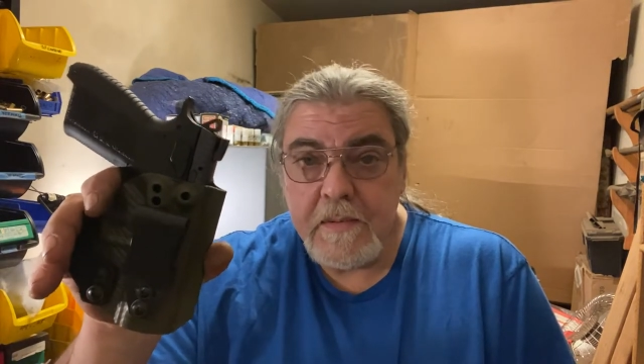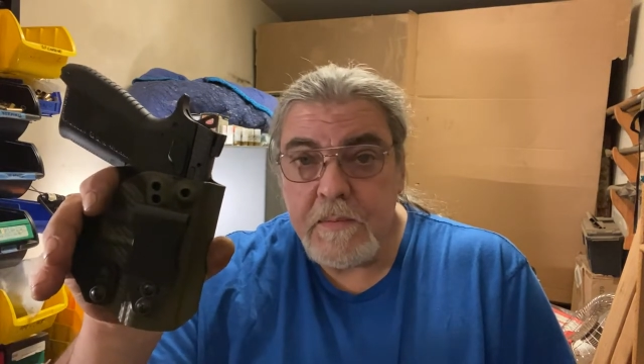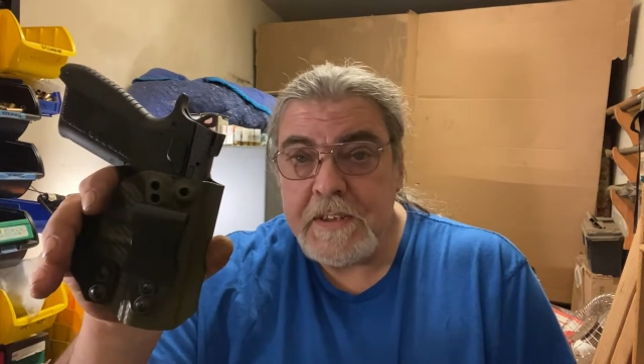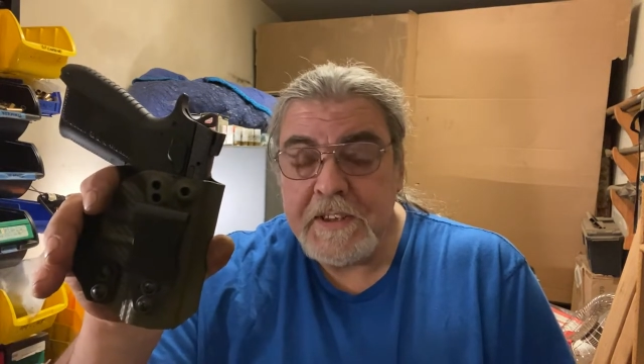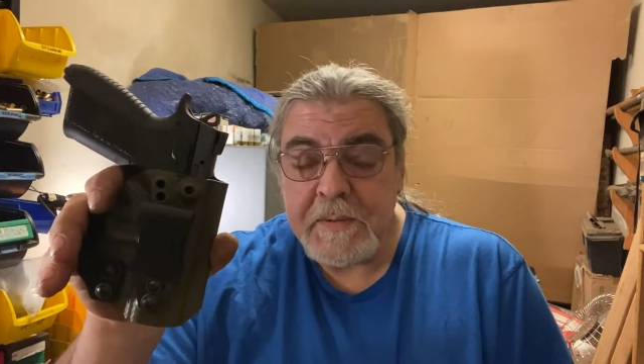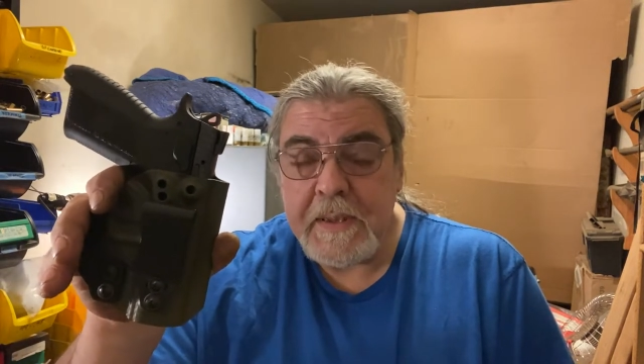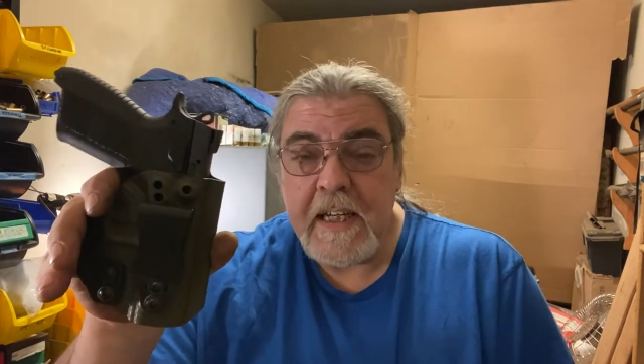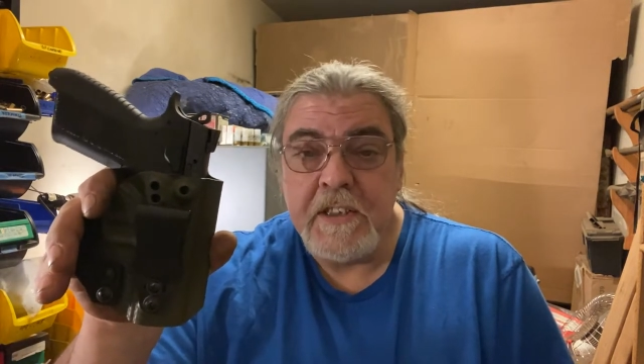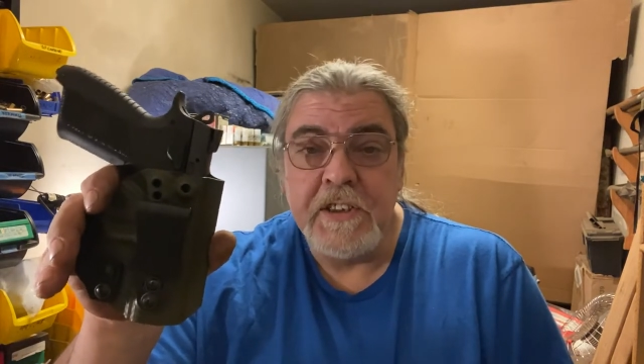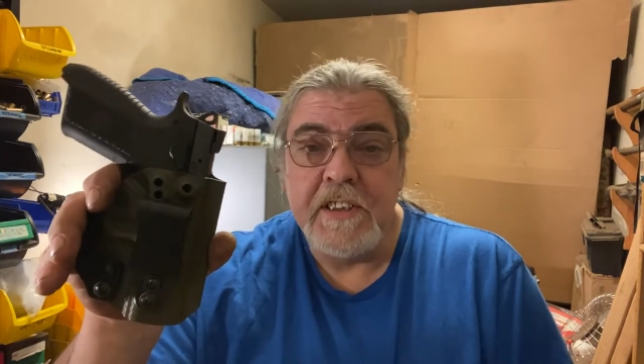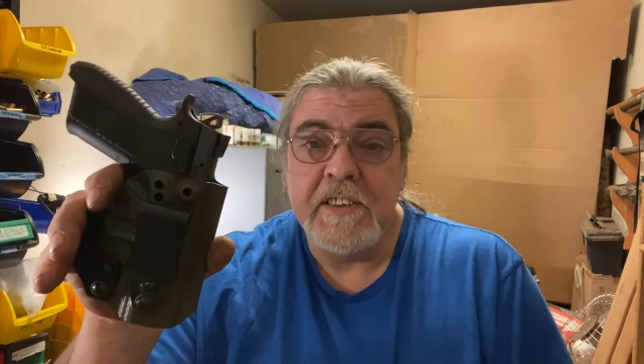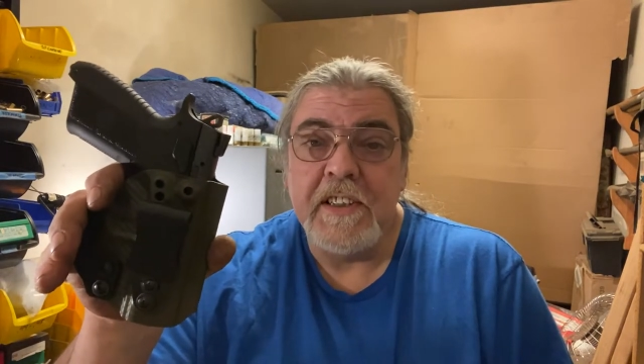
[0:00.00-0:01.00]
once
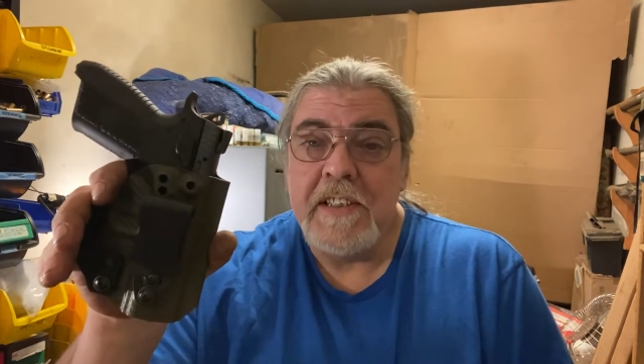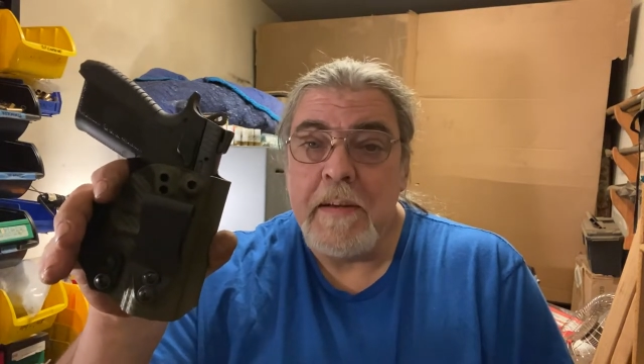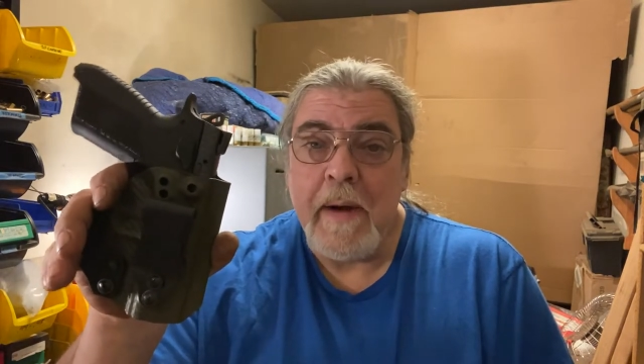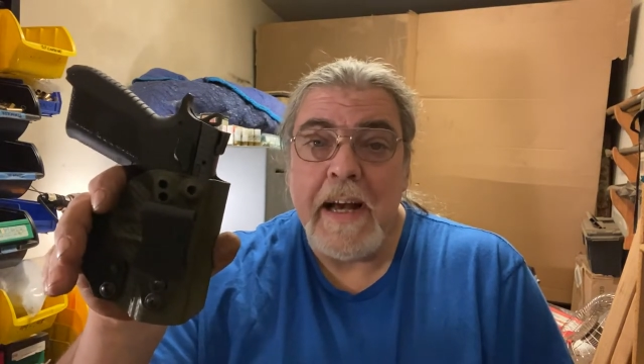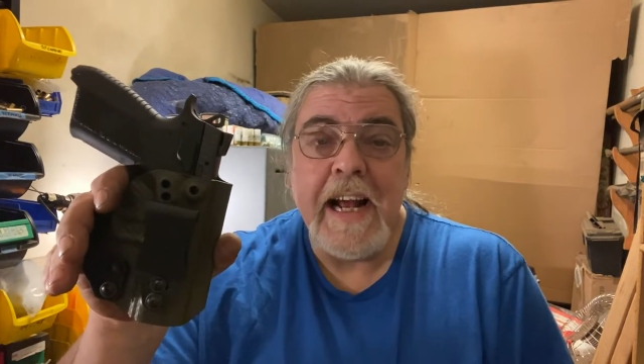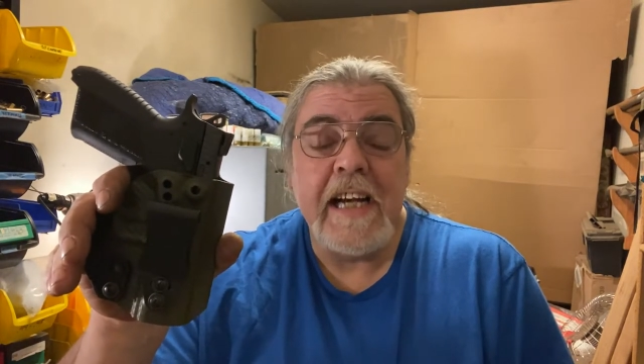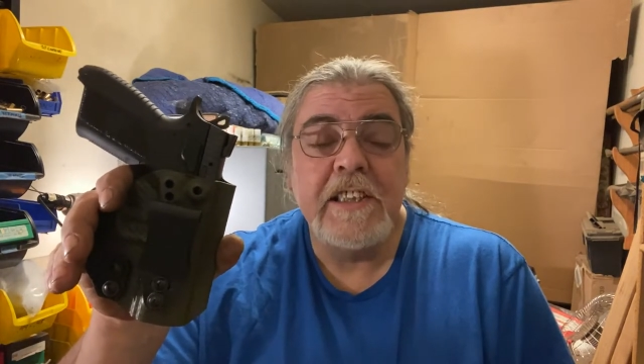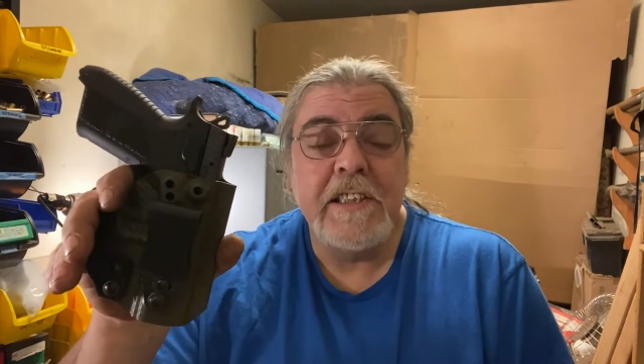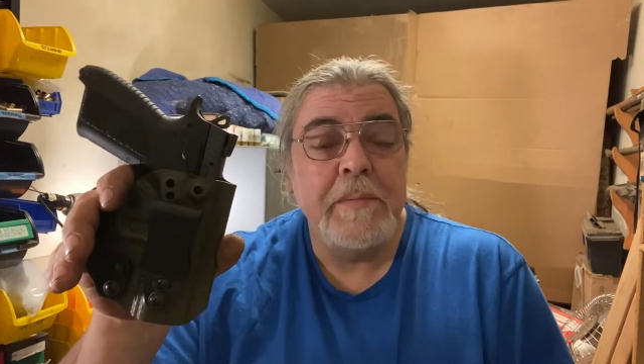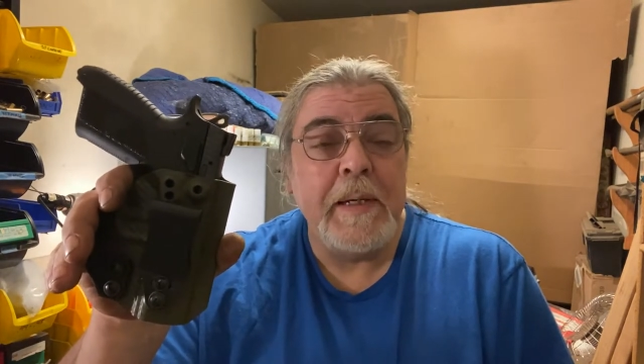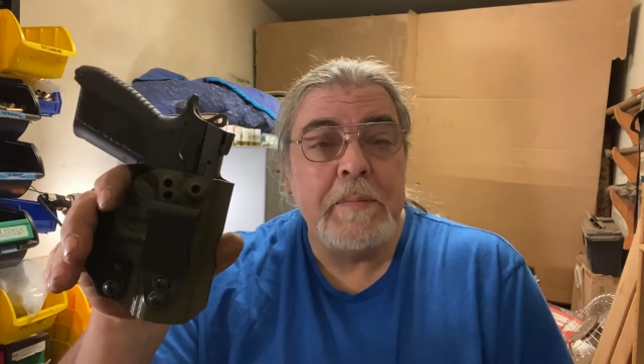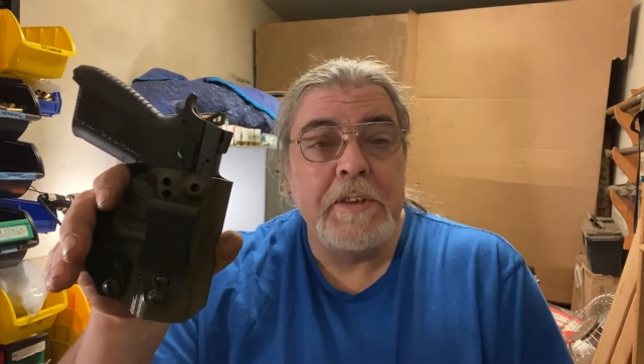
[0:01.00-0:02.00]
production is there, they might
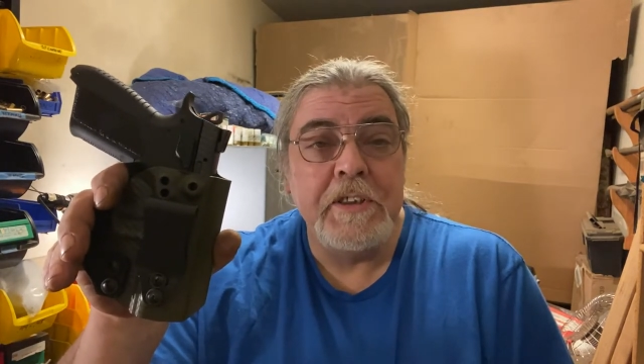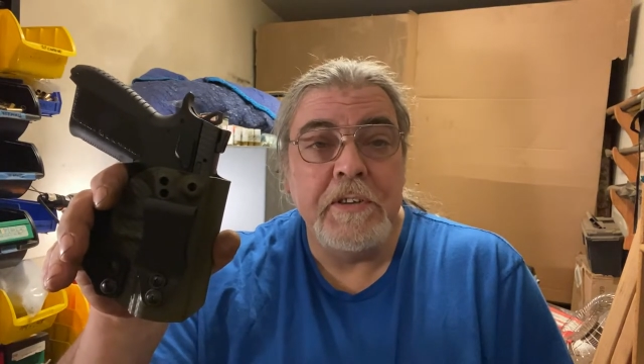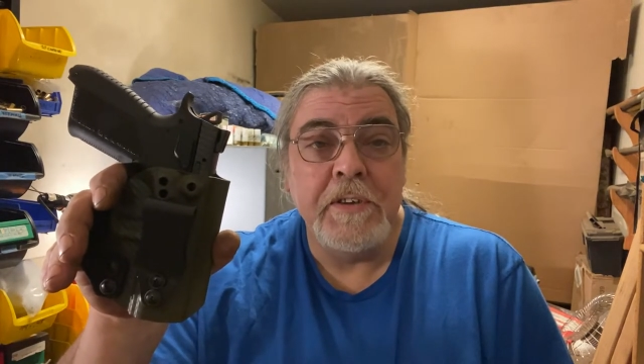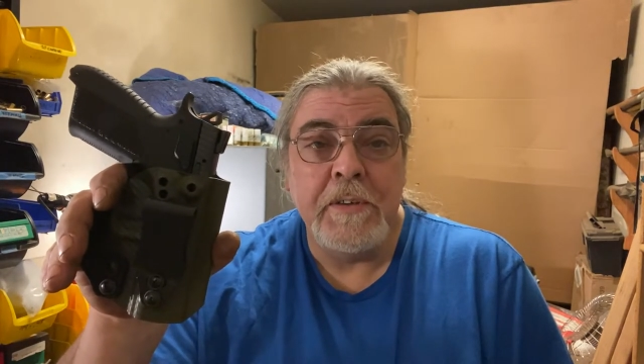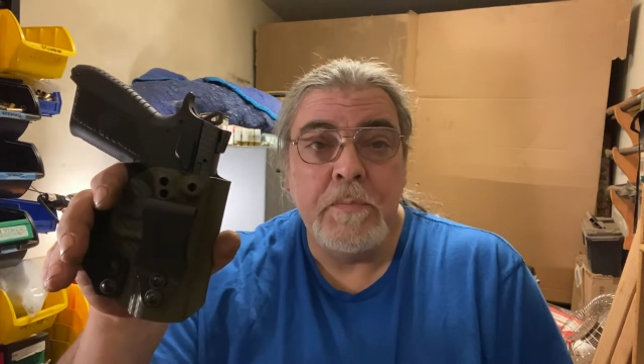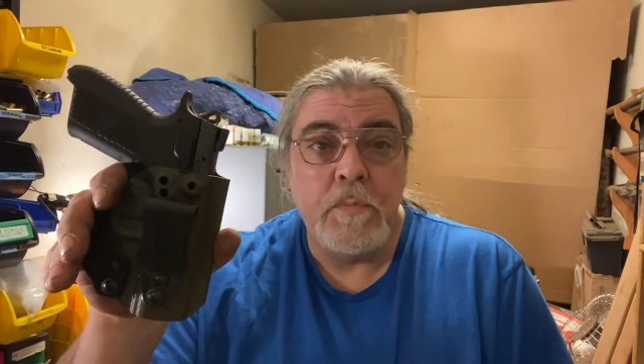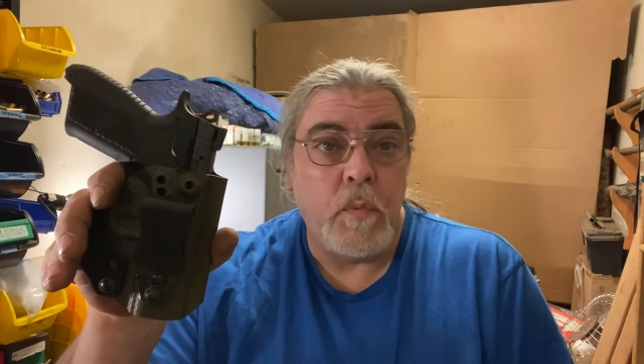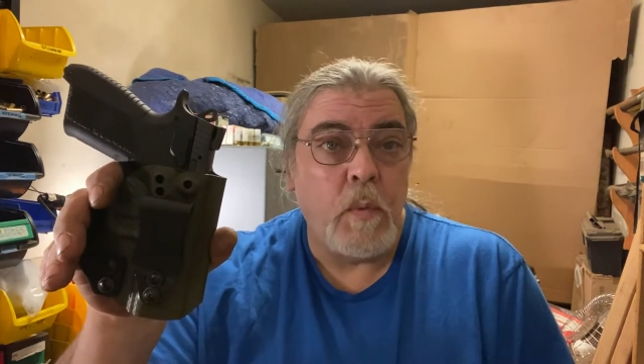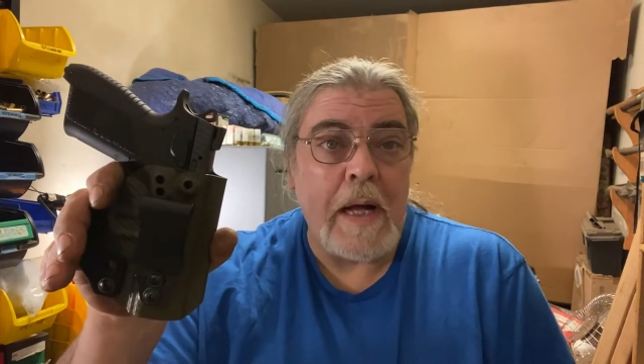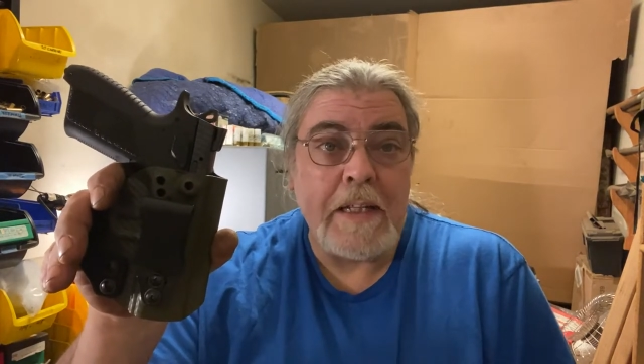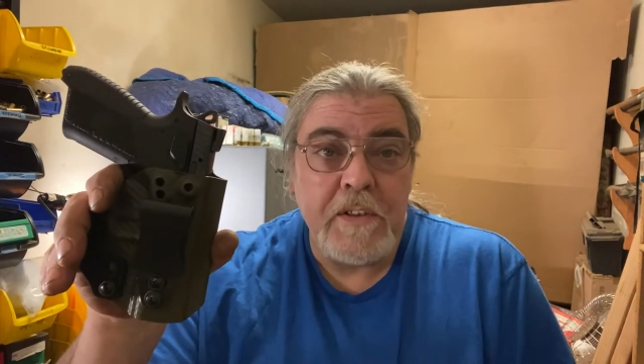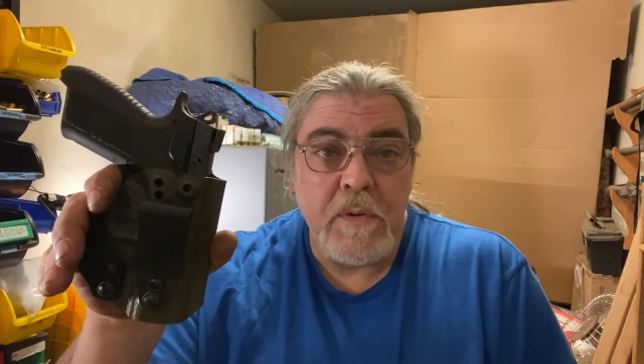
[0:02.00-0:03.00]
actually be able to do them
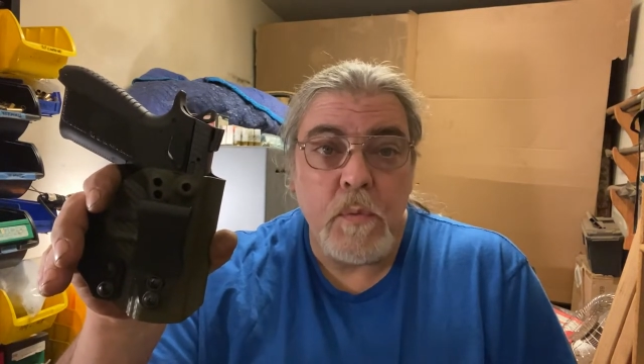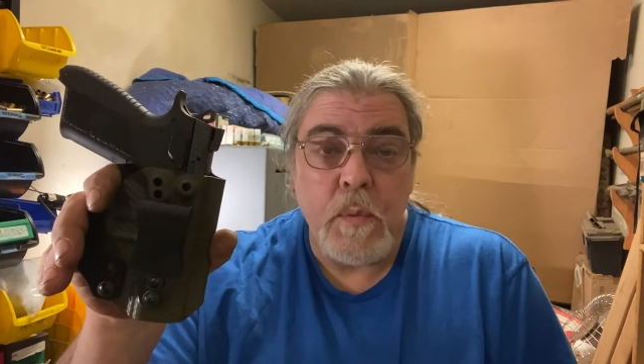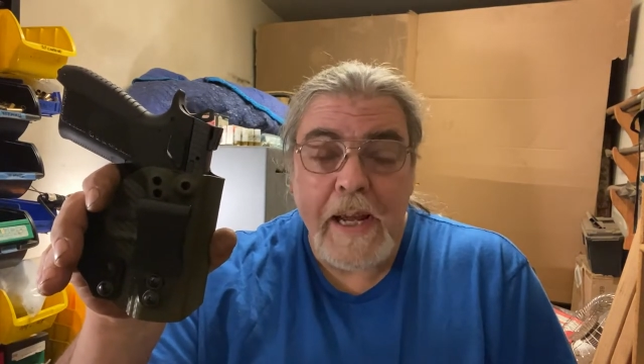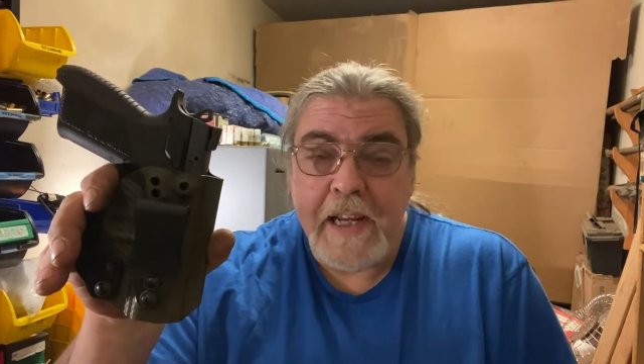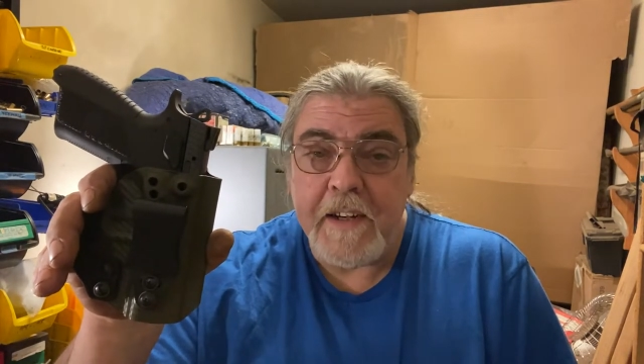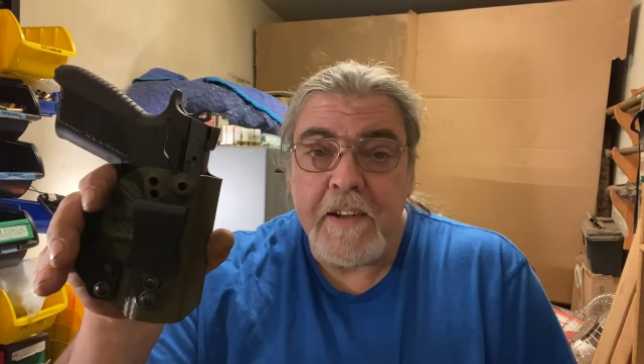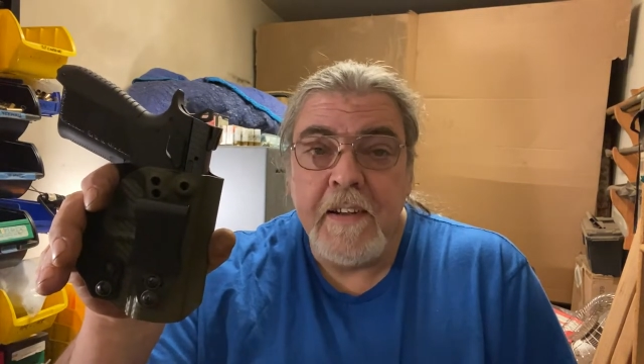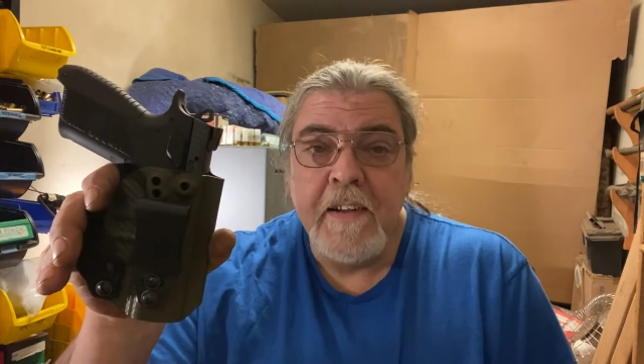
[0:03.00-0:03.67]
while you wait,